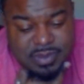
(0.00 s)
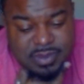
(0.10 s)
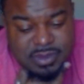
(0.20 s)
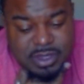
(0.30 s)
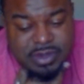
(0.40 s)

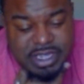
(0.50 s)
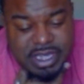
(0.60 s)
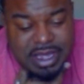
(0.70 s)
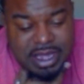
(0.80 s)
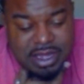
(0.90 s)
so
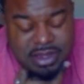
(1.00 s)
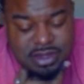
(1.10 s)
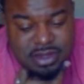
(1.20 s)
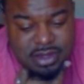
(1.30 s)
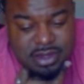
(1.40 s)
yeah,
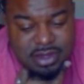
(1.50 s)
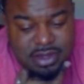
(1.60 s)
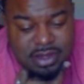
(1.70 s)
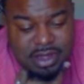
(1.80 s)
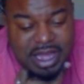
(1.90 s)

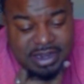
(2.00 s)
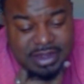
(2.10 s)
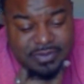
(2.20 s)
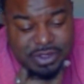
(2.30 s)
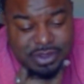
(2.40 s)
I
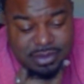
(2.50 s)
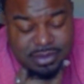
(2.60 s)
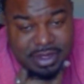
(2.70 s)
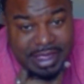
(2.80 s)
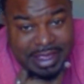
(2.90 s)
love you,
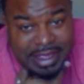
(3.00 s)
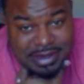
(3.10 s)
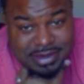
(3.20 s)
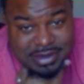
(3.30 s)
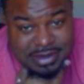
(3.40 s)

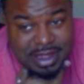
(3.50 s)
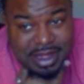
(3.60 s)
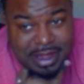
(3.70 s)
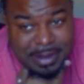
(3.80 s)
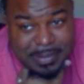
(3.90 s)
and
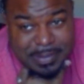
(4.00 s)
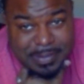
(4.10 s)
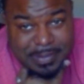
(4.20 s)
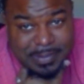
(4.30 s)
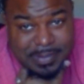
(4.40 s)
um,
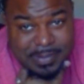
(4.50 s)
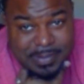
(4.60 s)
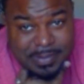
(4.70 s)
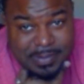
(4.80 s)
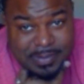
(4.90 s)

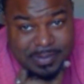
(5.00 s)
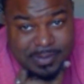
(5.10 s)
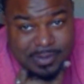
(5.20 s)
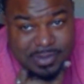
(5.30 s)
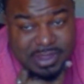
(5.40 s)

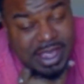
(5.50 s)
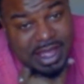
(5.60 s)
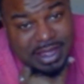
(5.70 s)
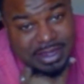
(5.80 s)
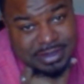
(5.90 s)
yeah.
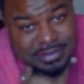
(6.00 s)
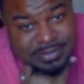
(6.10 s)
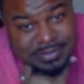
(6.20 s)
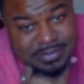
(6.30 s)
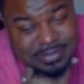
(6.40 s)

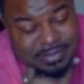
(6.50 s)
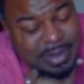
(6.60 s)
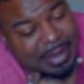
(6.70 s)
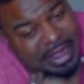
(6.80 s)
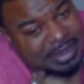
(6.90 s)
Bye bye.